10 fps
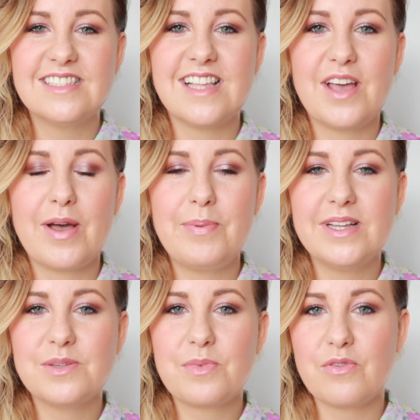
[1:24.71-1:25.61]
So I
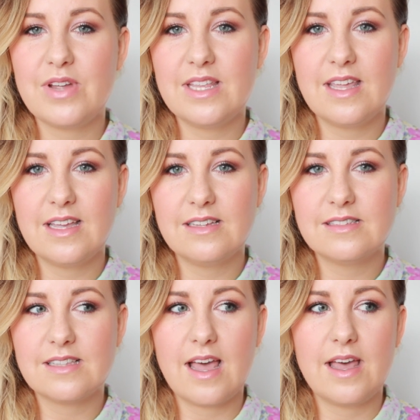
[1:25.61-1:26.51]
picked up three
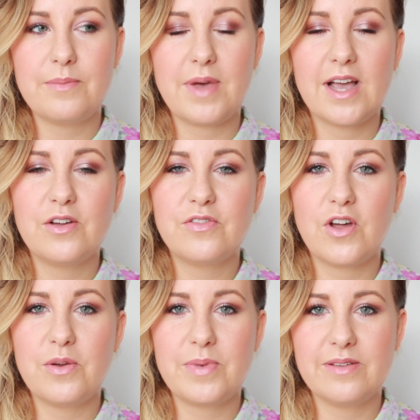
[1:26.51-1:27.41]
things. um, I could have
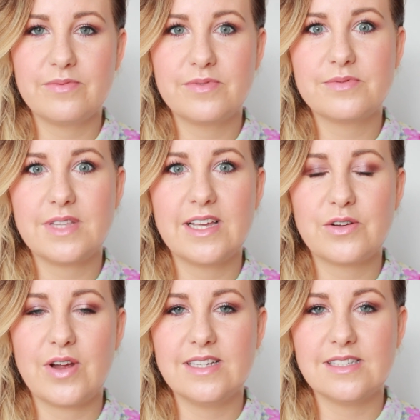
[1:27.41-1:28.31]
gone a bit like
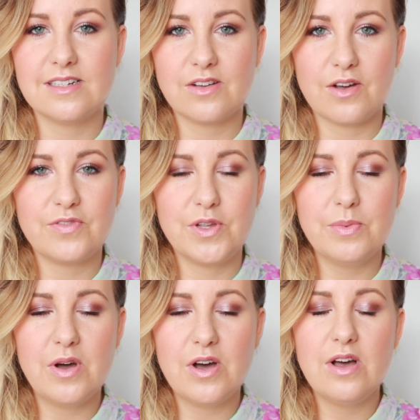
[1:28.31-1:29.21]
crazy and got a few
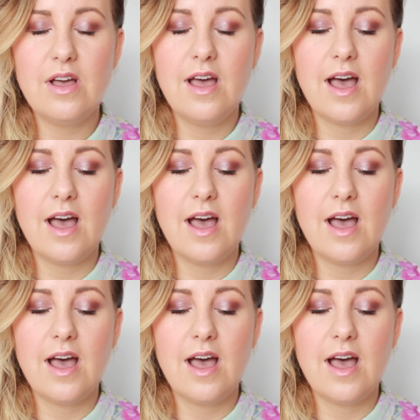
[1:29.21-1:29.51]
more,